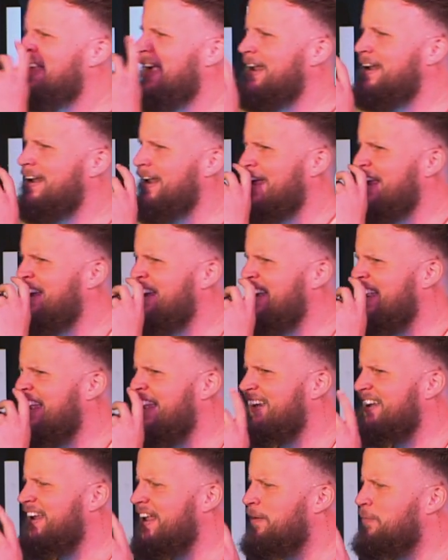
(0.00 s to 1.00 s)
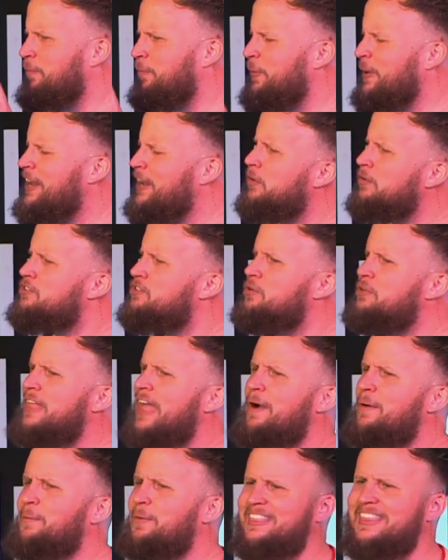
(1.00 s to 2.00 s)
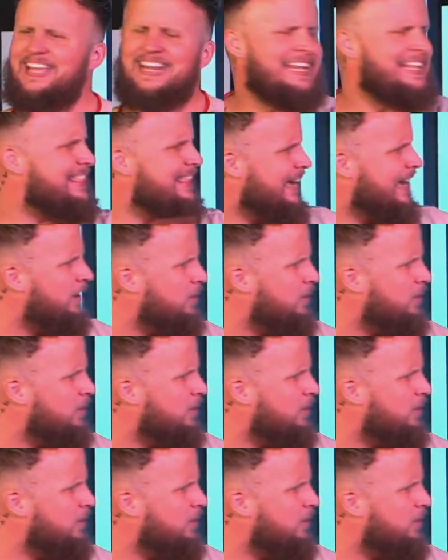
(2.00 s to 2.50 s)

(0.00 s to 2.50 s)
and we don't do that with anything